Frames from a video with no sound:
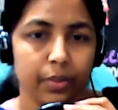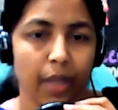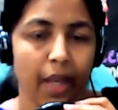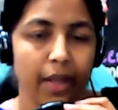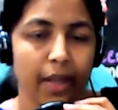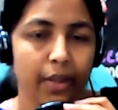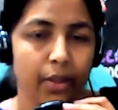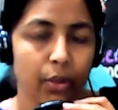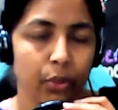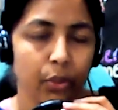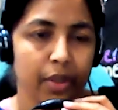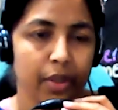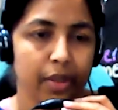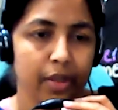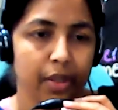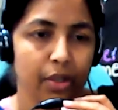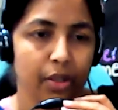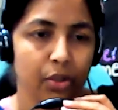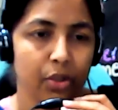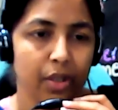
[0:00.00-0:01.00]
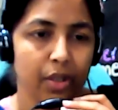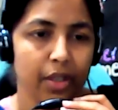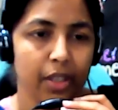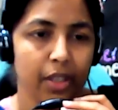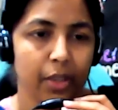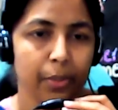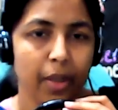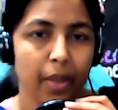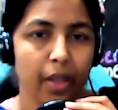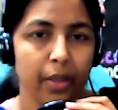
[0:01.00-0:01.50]
Thank you. This session
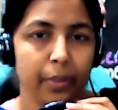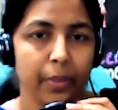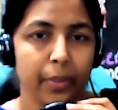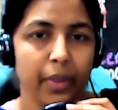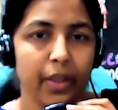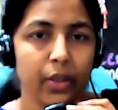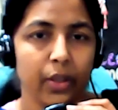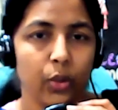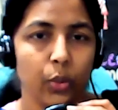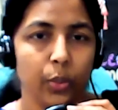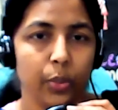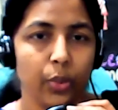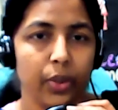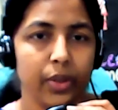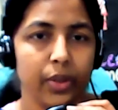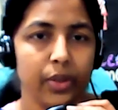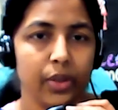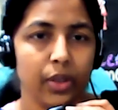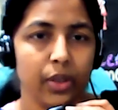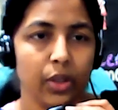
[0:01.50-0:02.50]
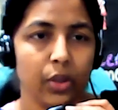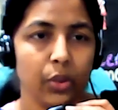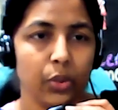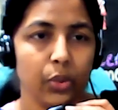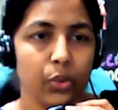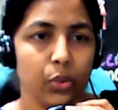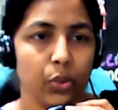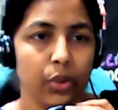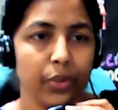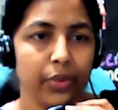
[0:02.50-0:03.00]
is powered by 2.0
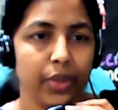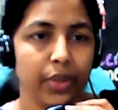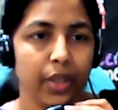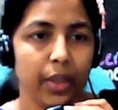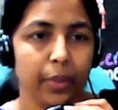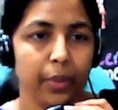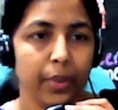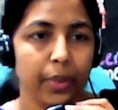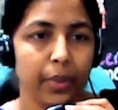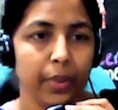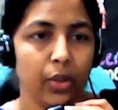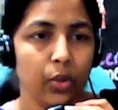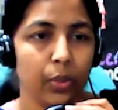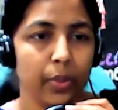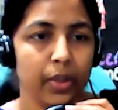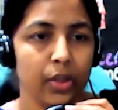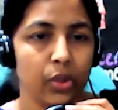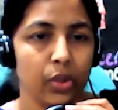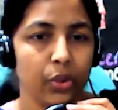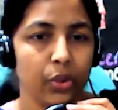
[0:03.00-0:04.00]
using JVWU.